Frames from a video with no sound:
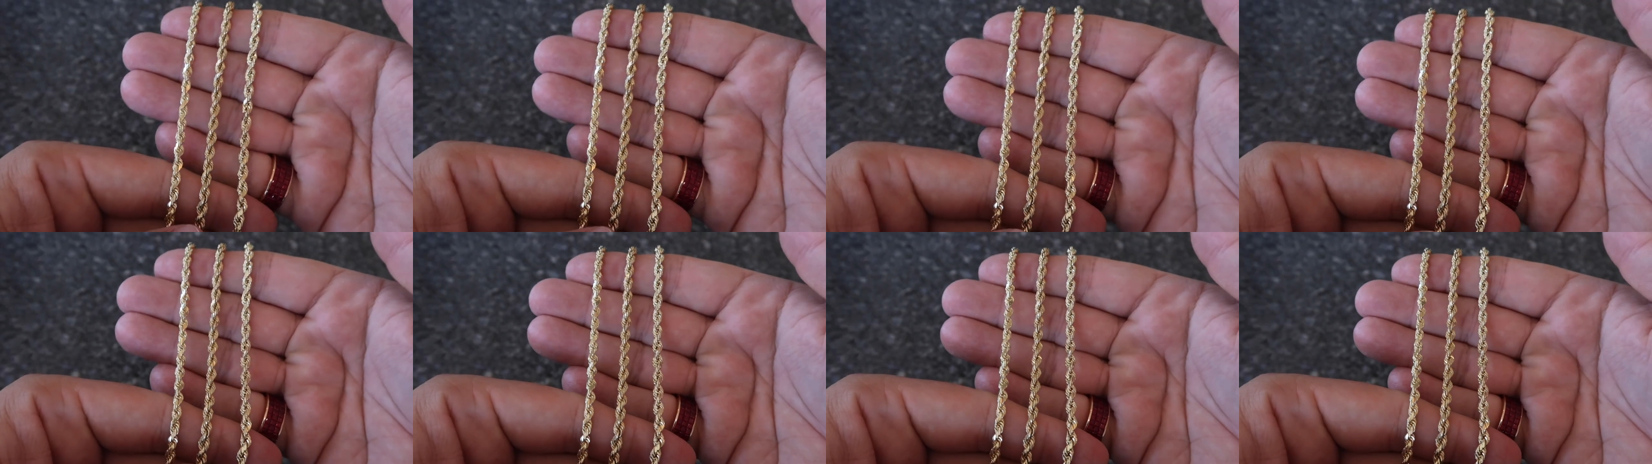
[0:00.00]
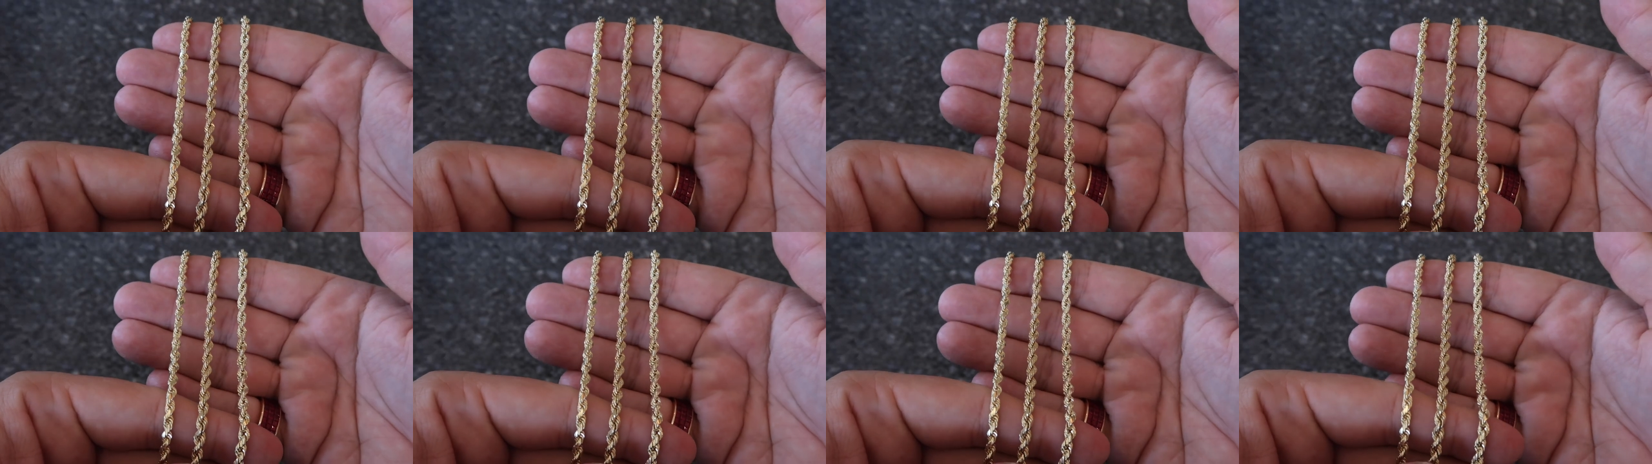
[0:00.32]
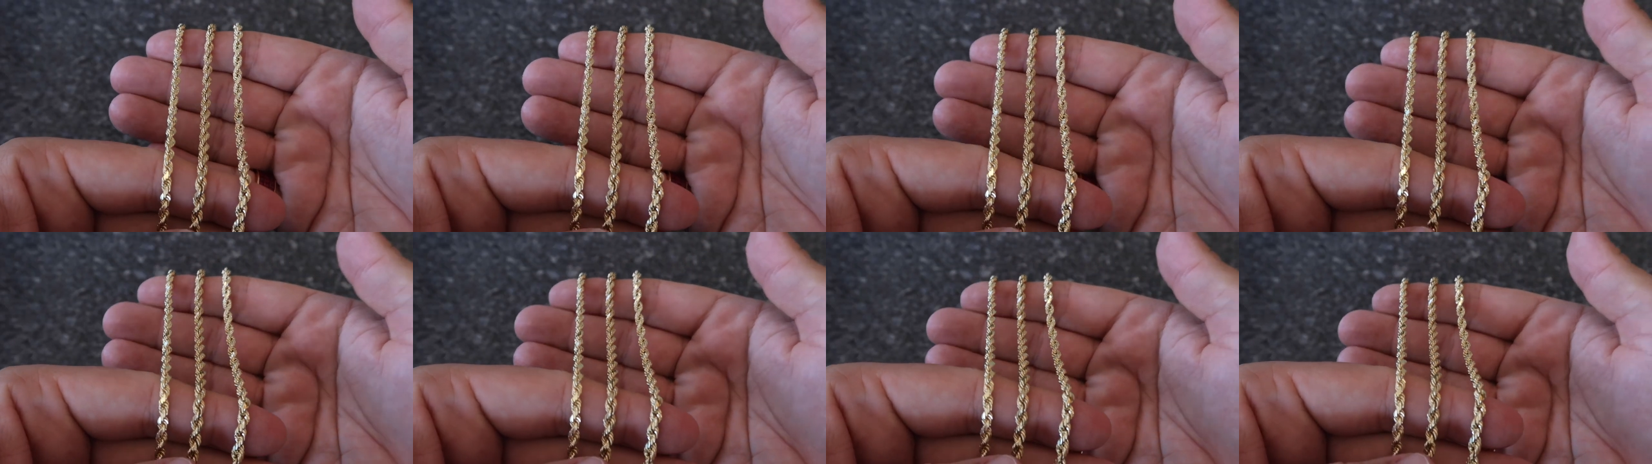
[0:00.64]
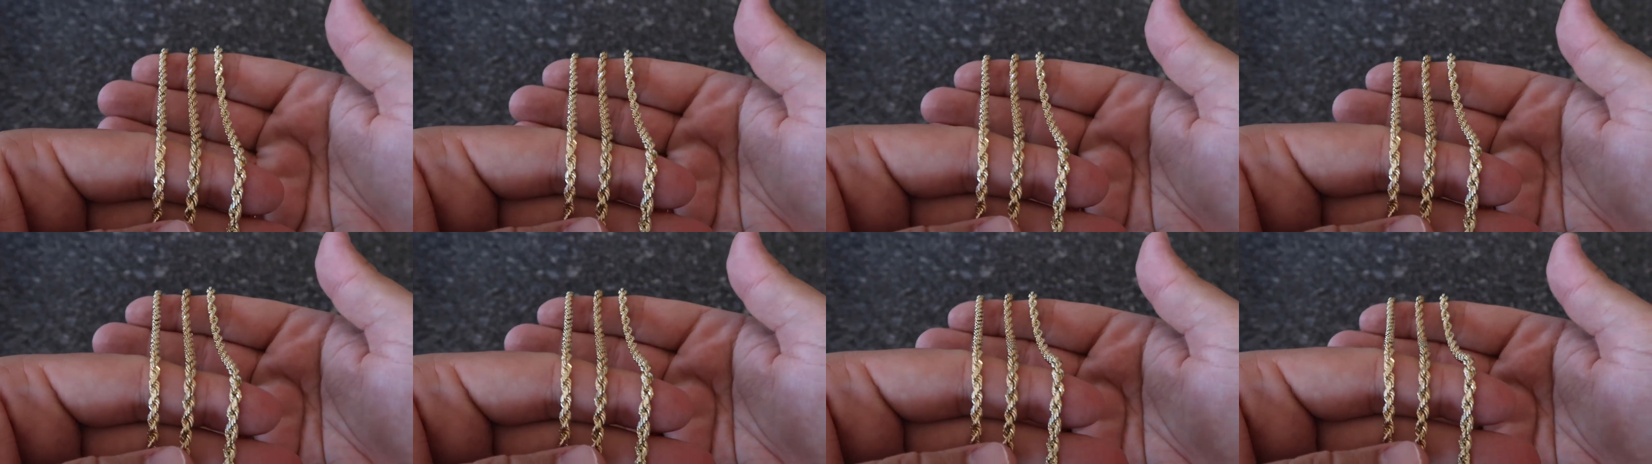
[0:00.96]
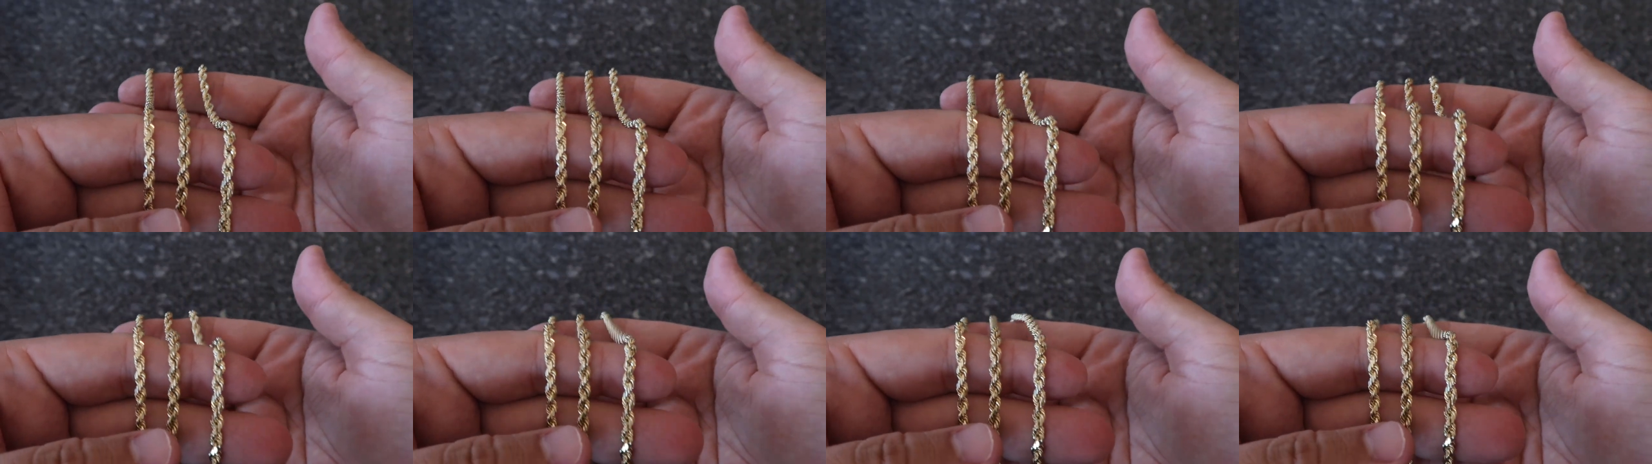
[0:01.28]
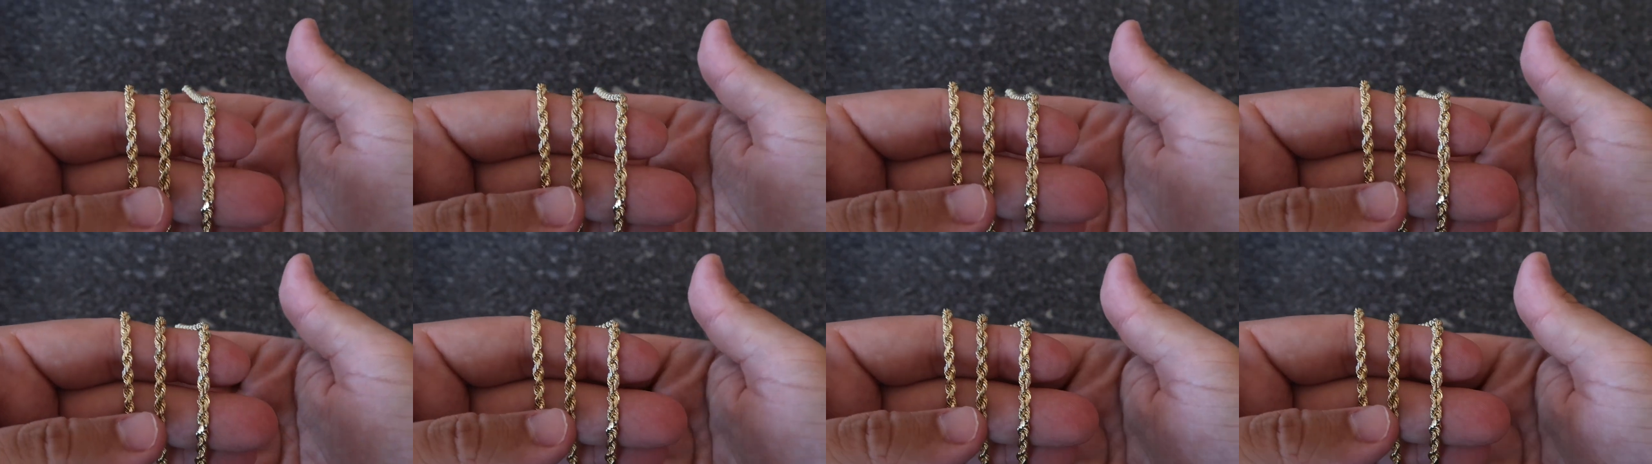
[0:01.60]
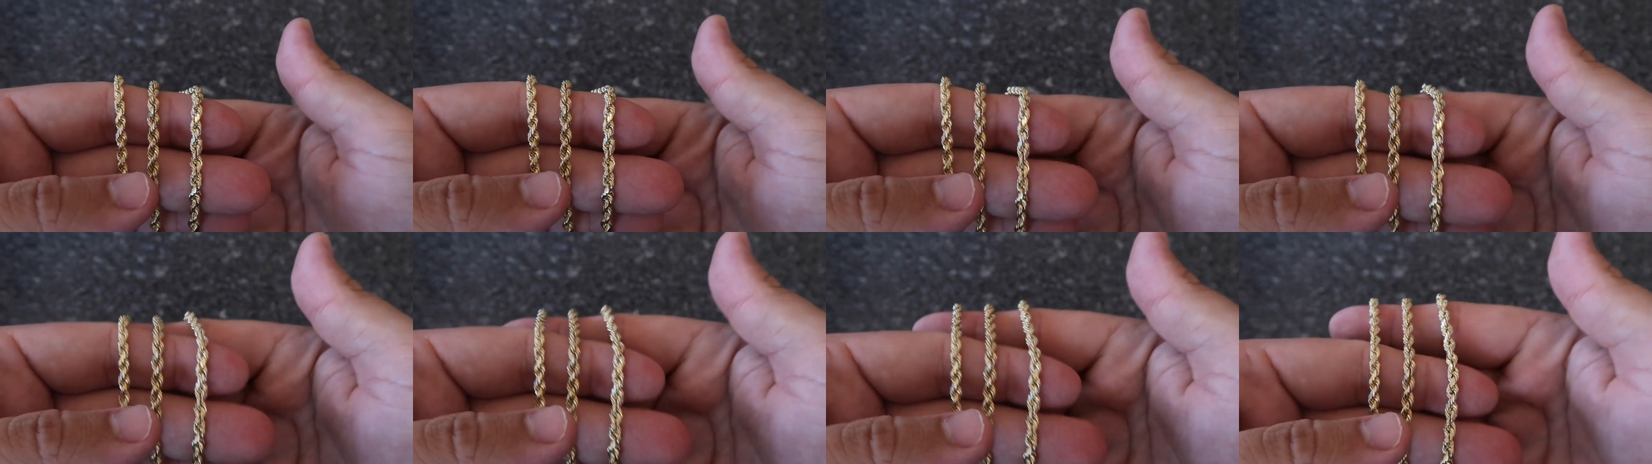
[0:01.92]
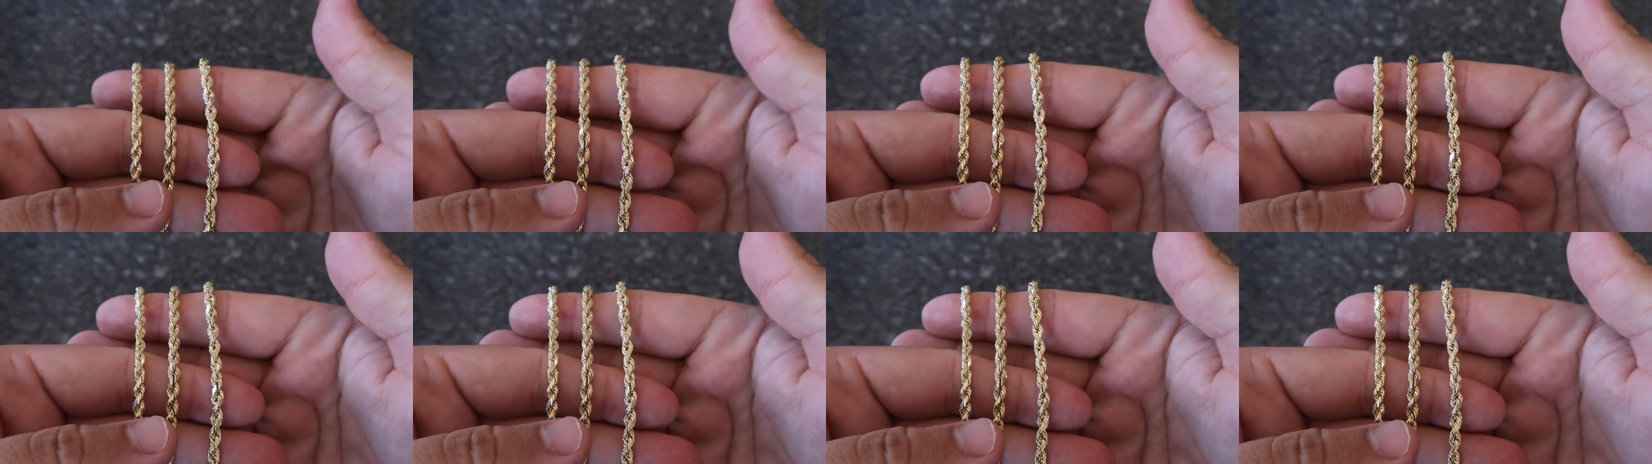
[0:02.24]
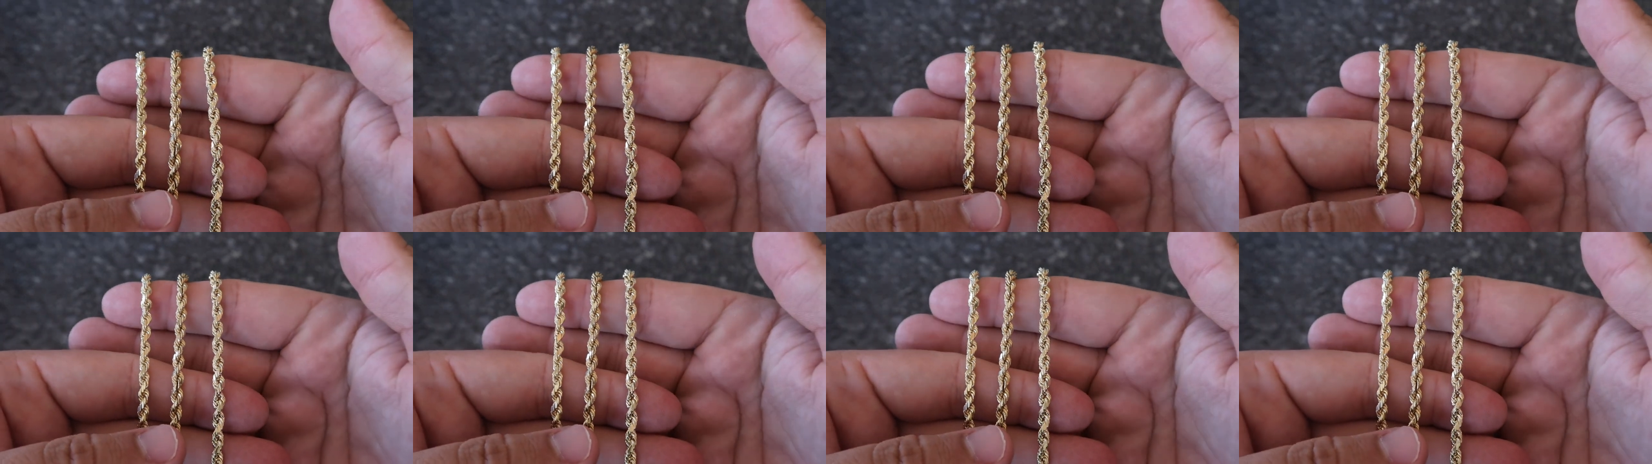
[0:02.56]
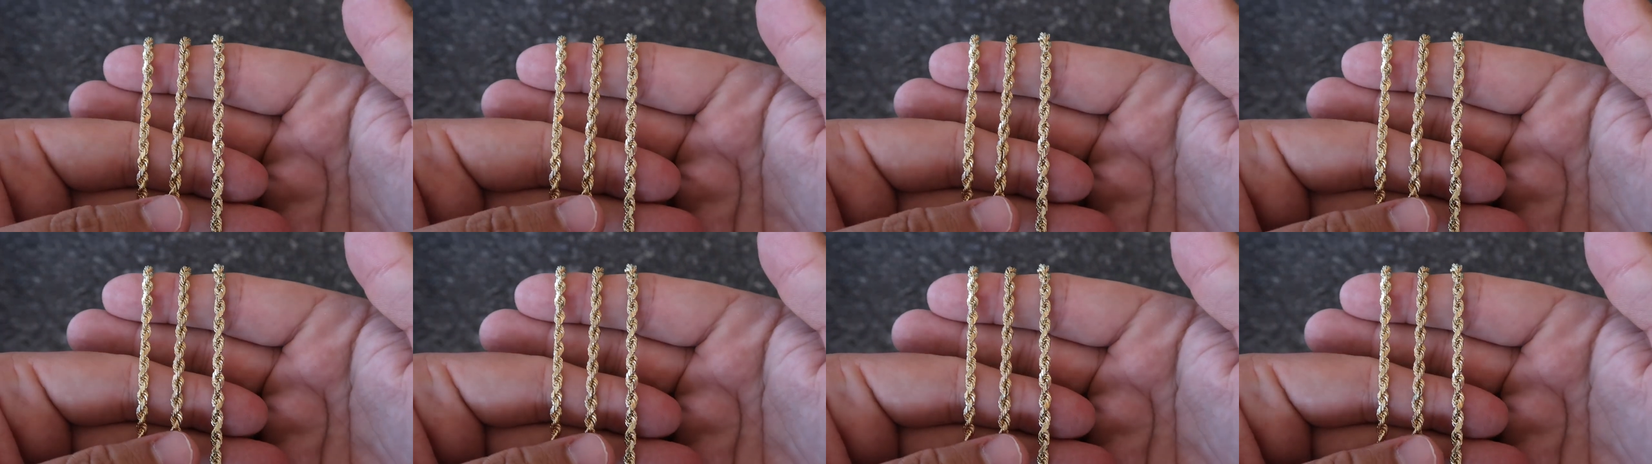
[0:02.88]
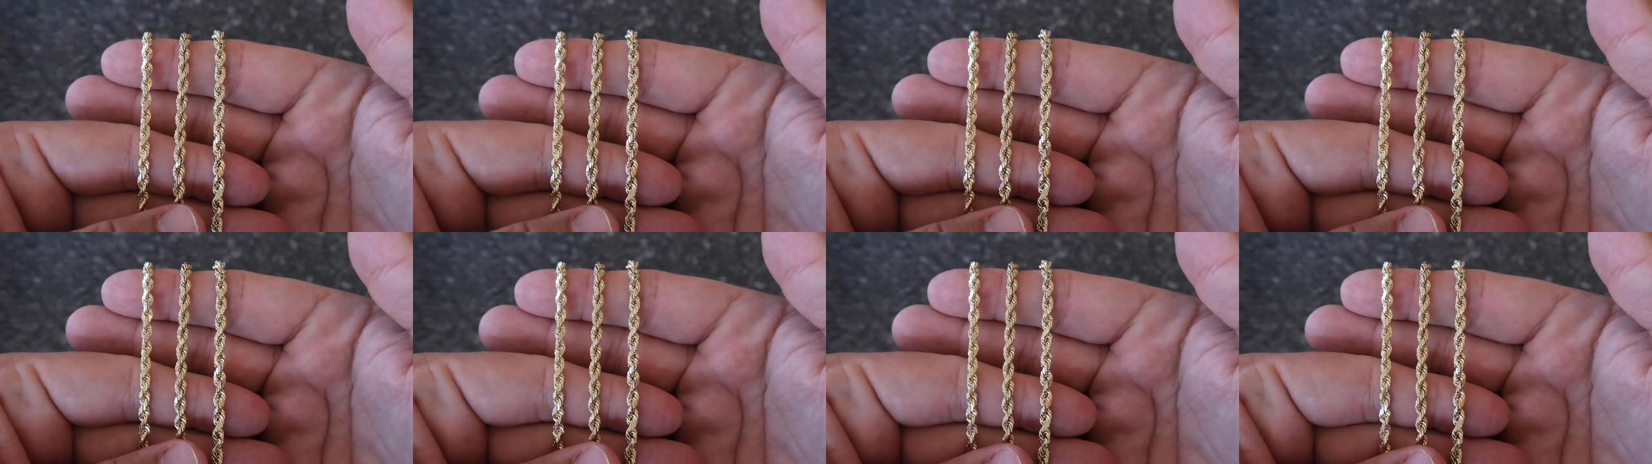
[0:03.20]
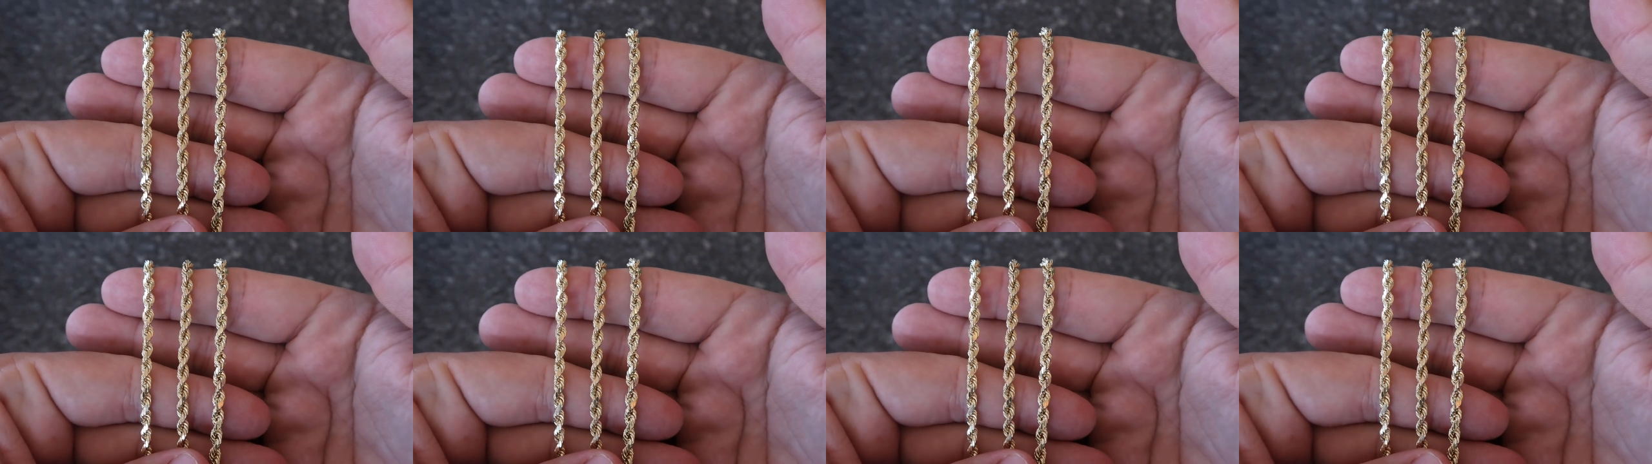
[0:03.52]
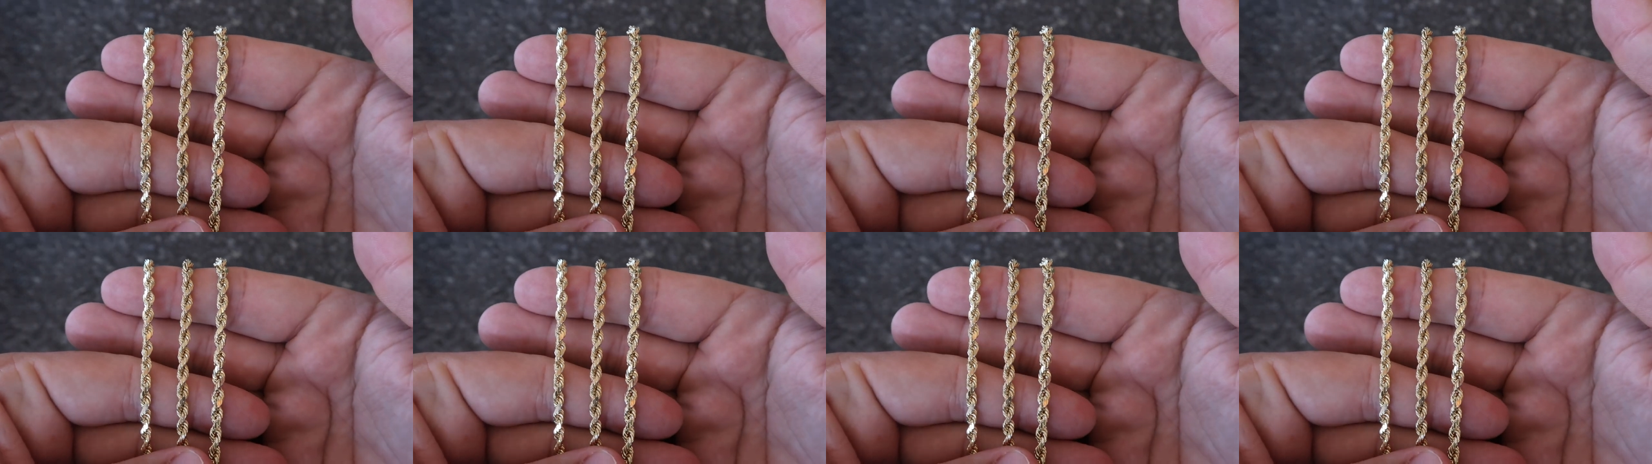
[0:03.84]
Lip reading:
(no speaker visible)